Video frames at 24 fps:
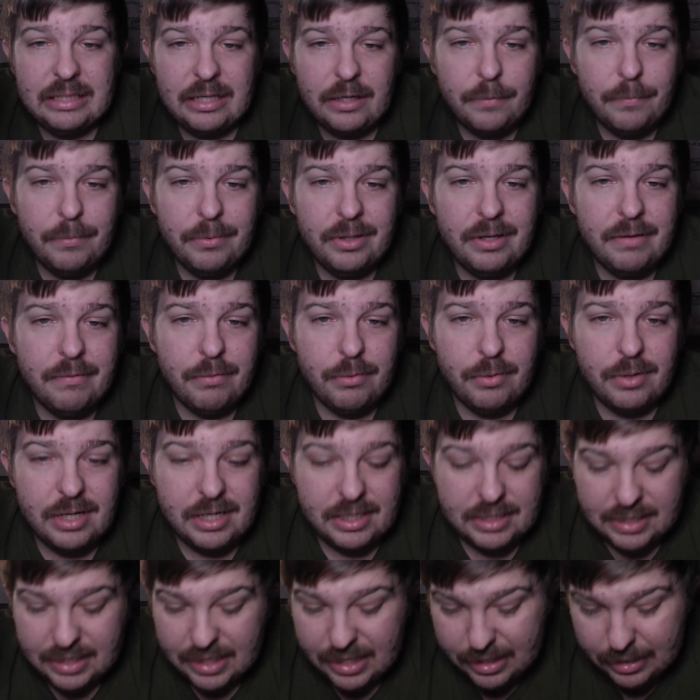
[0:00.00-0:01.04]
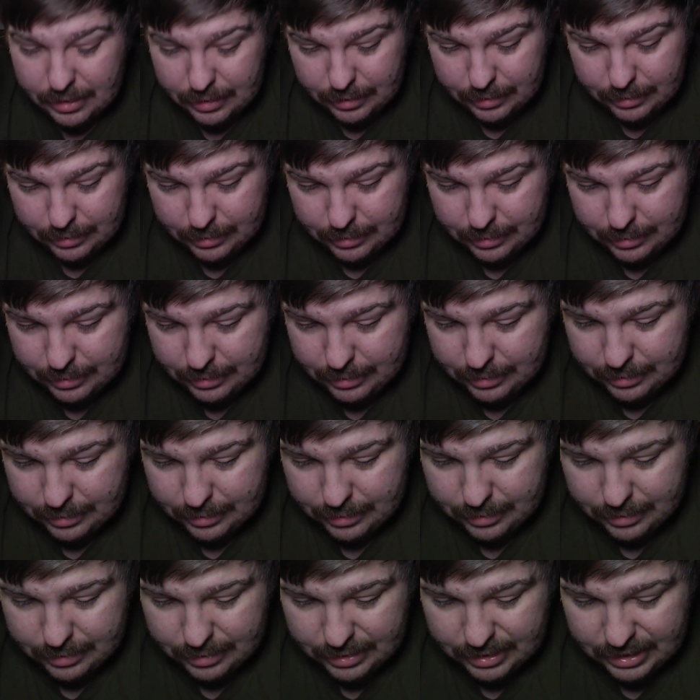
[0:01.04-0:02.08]
I'll believe it when I see it.
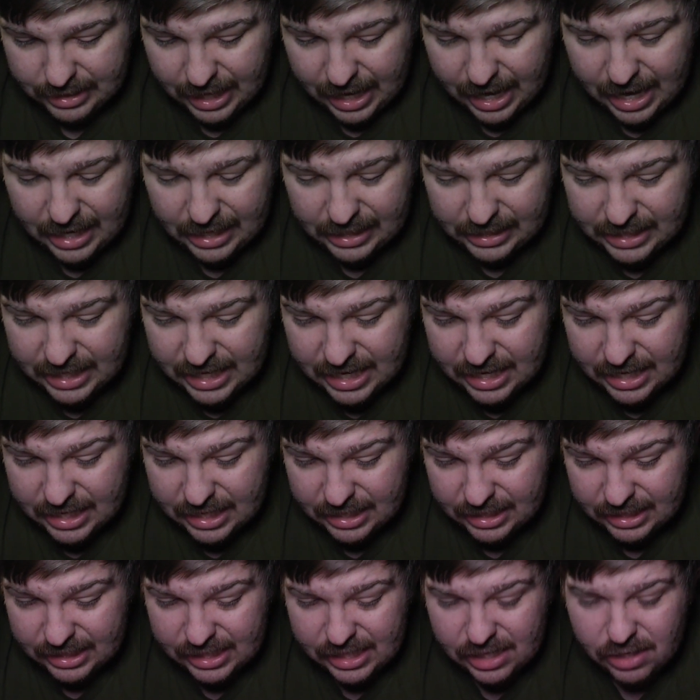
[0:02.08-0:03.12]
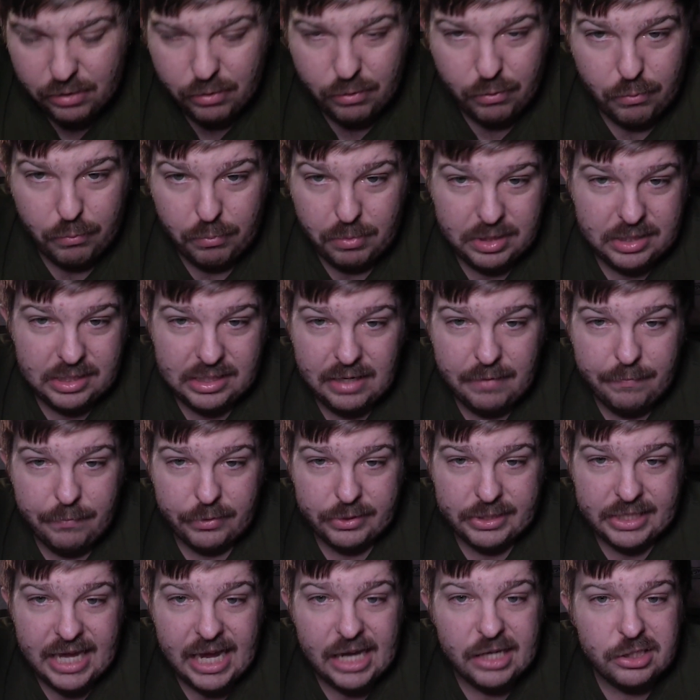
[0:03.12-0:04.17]
Can, can, can your
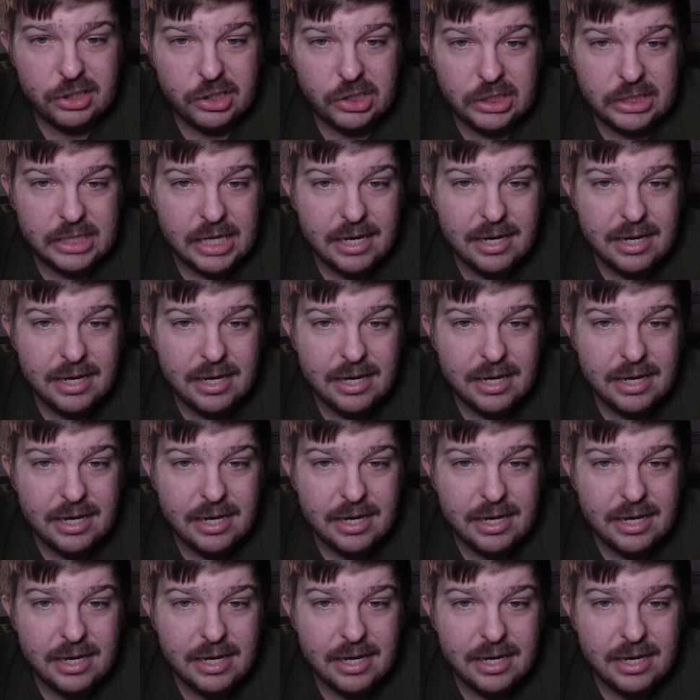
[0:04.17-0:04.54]
receivers catch